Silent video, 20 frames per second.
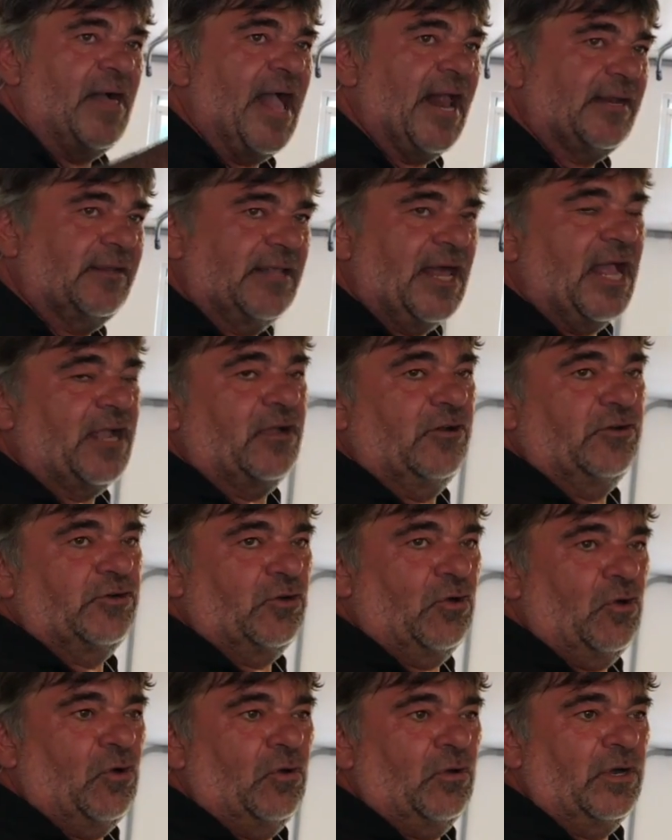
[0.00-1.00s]
back to that
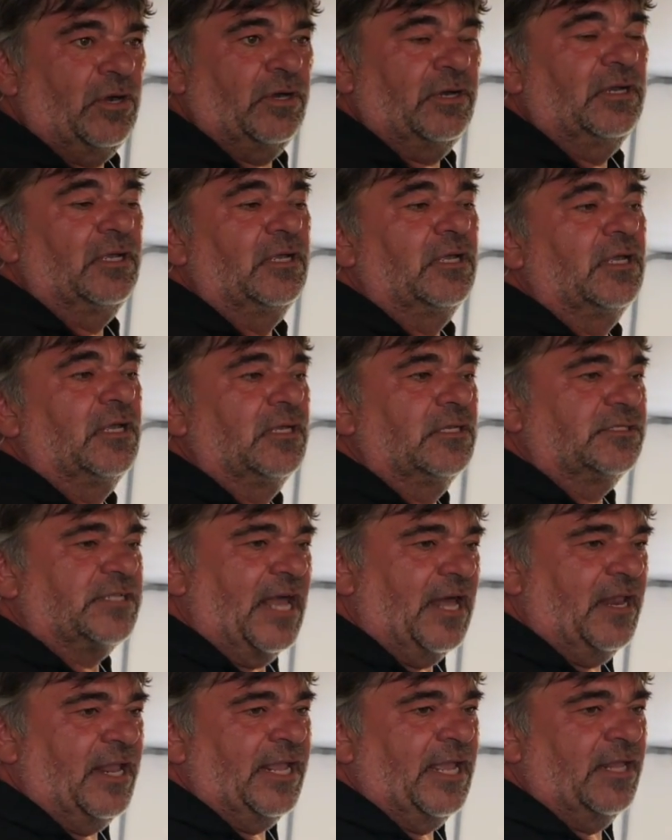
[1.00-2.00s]
controller
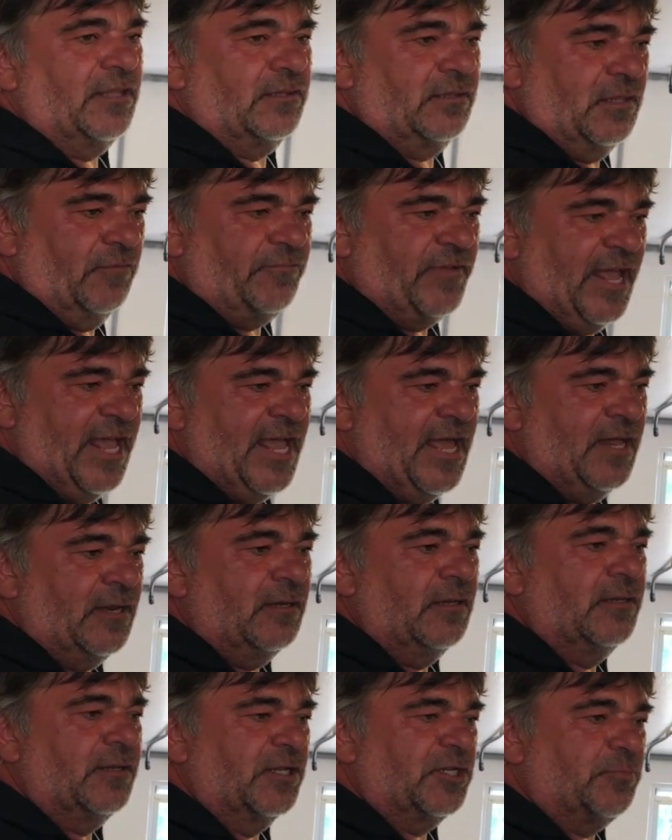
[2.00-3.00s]
telling it, the fan,
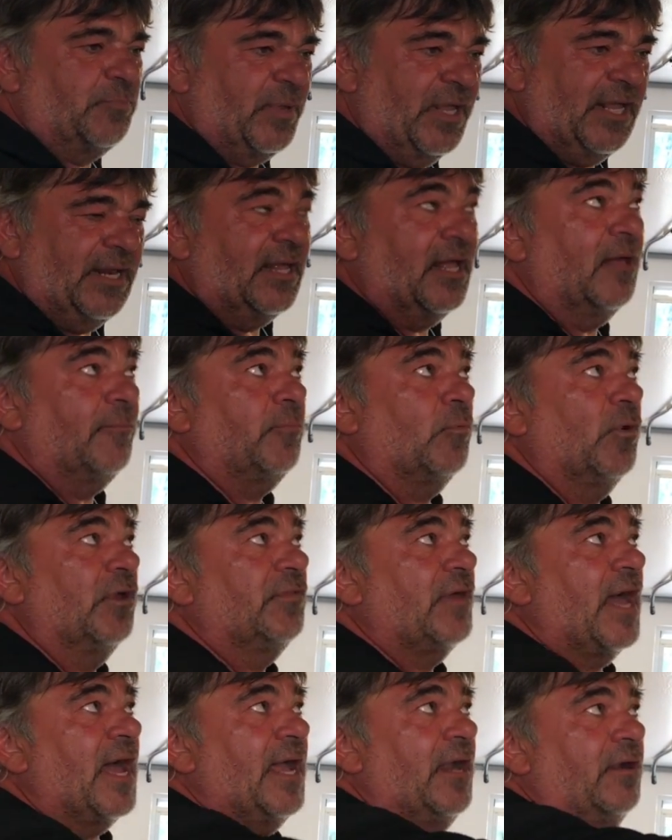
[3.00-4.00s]
to speed up
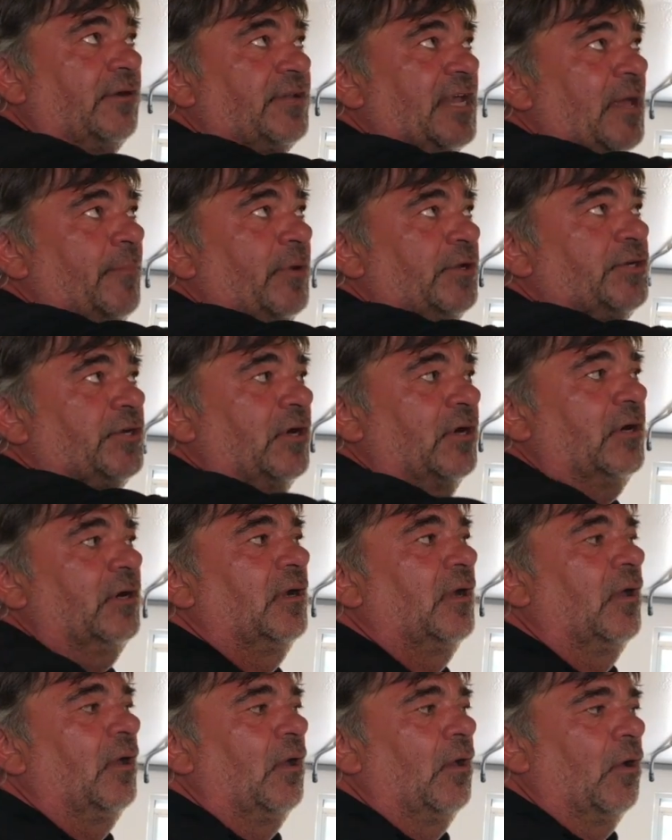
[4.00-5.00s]
with higher temperature
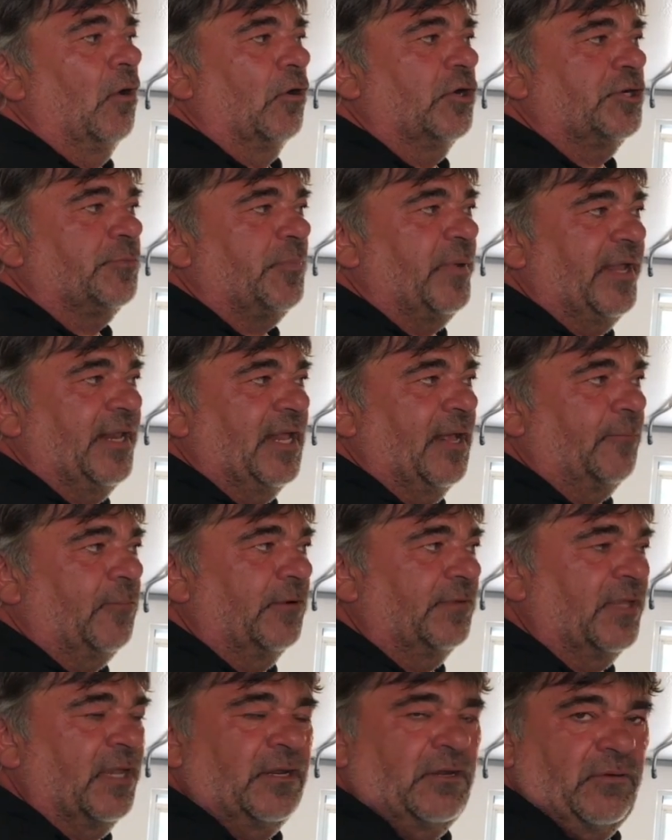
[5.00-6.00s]
or speed up
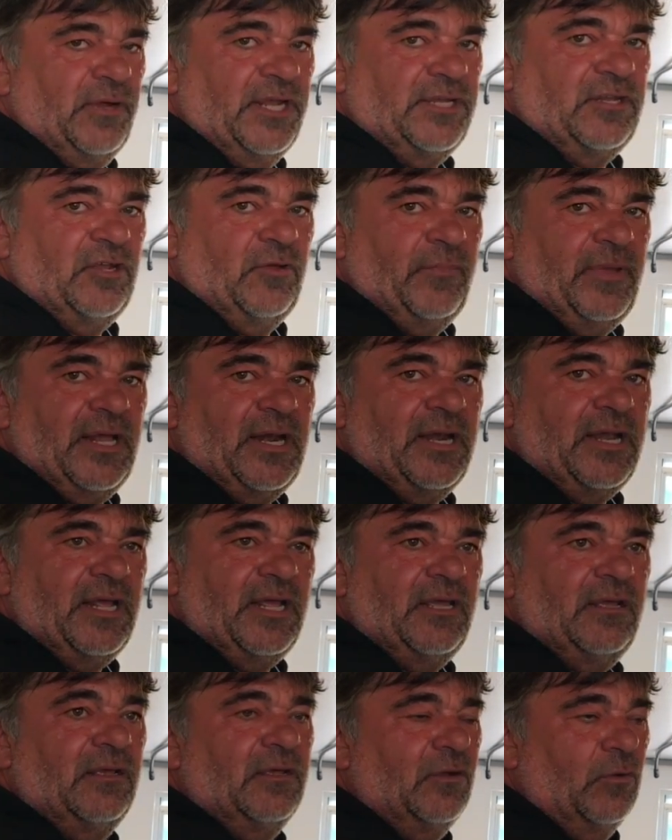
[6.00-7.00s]
with increased
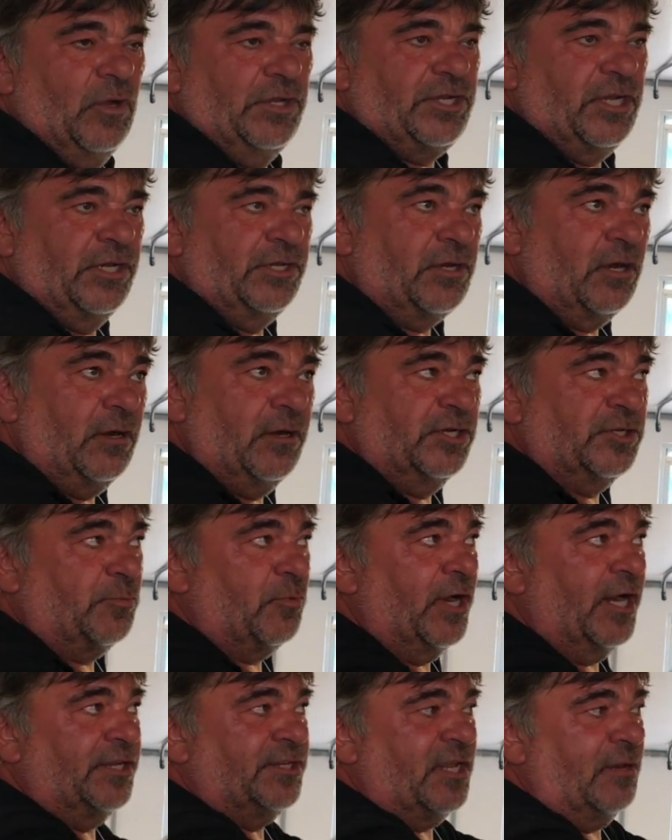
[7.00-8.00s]
humidity, which in turn
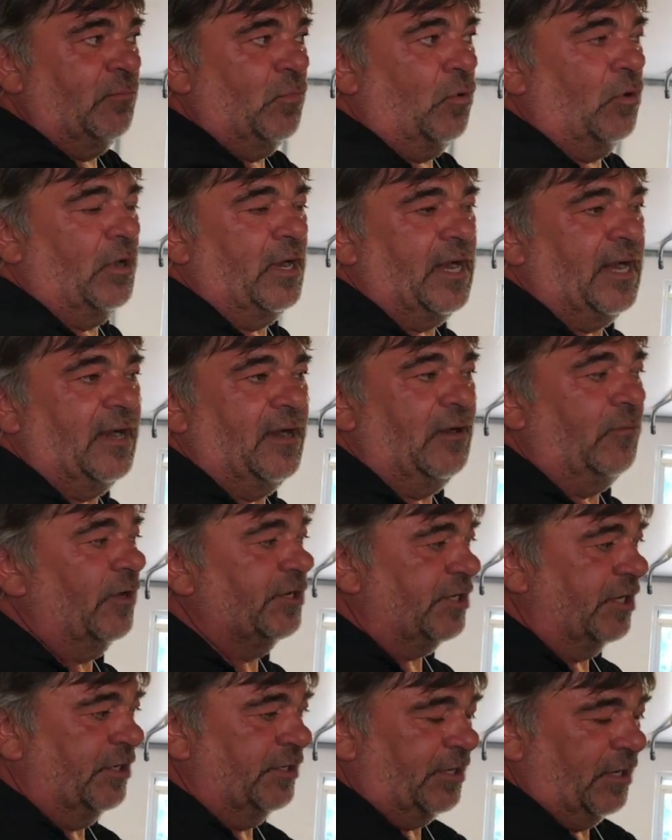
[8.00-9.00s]
brings in more air,
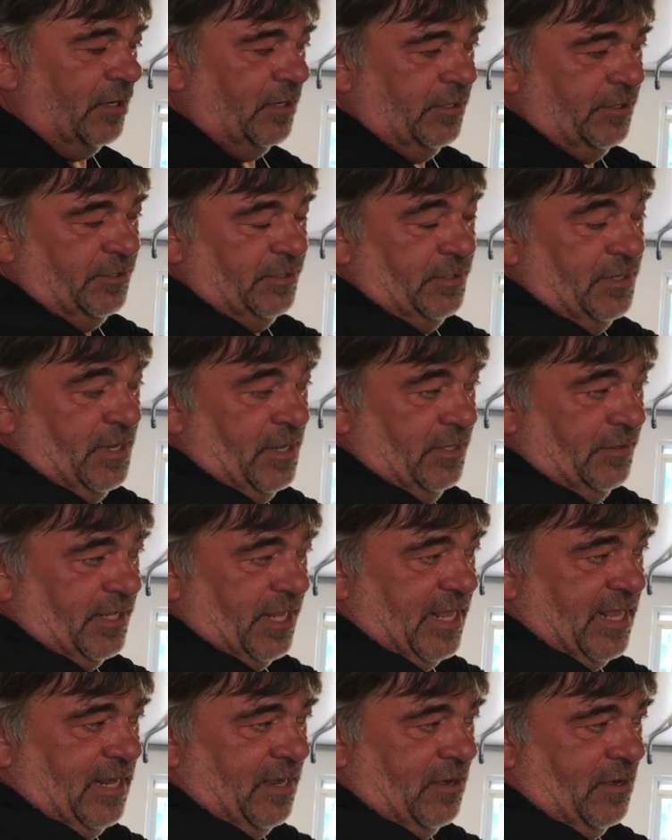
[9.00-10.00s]
which in turn the
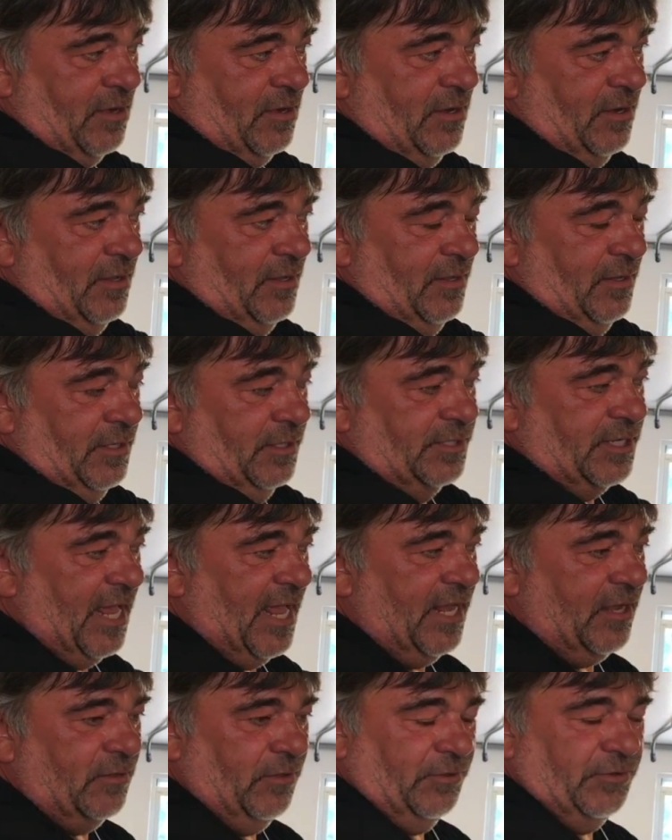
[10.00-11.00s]
heater
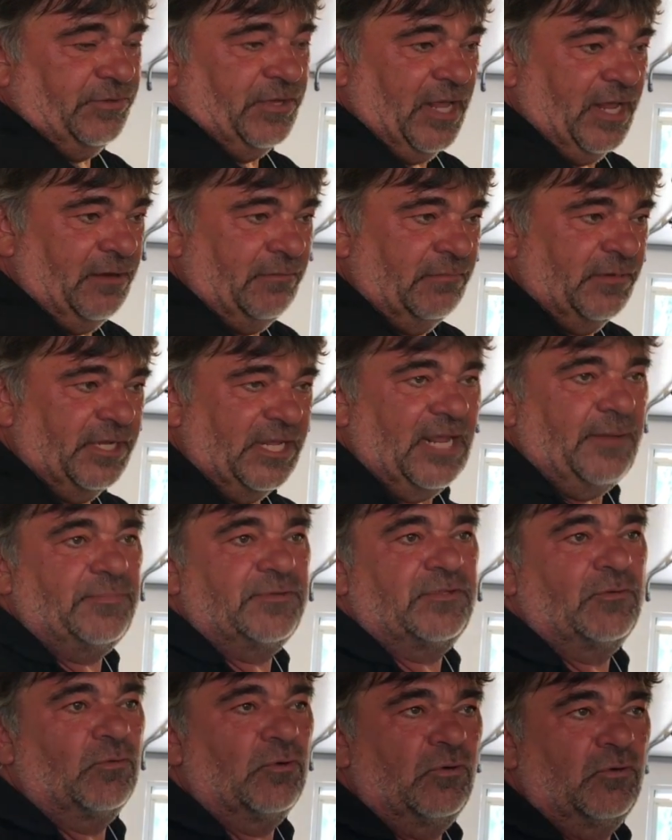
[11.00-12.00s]
cycles and
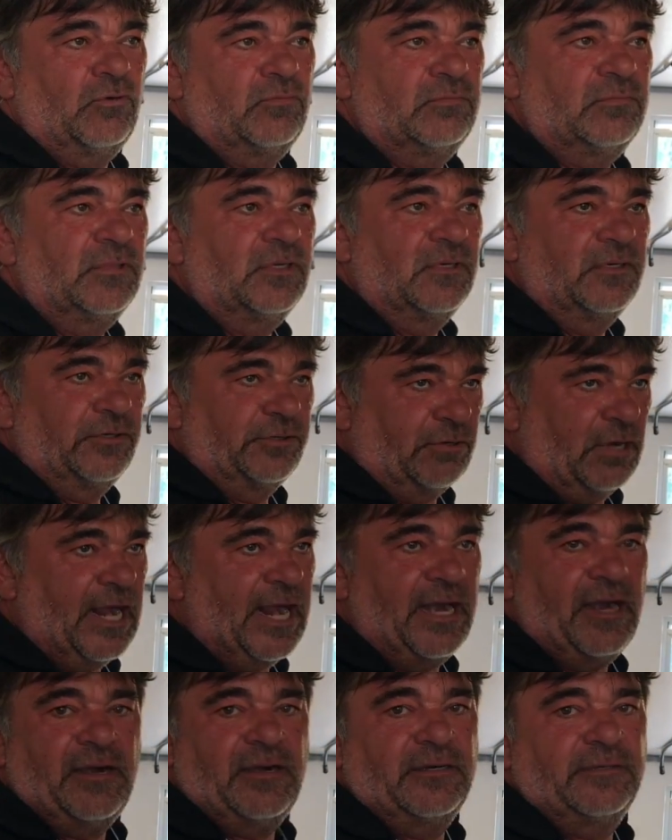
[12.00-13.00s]
keeps the room
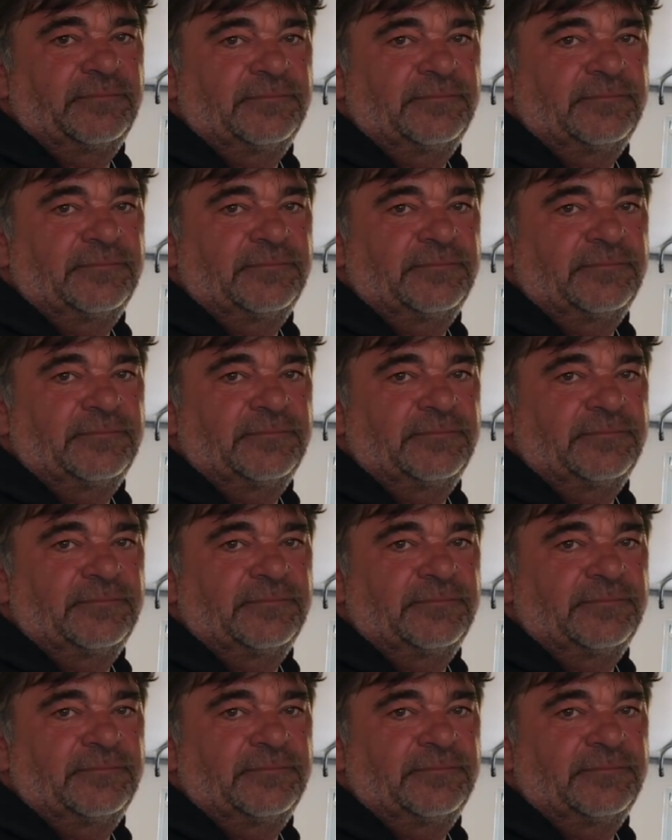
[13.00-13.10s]
drier.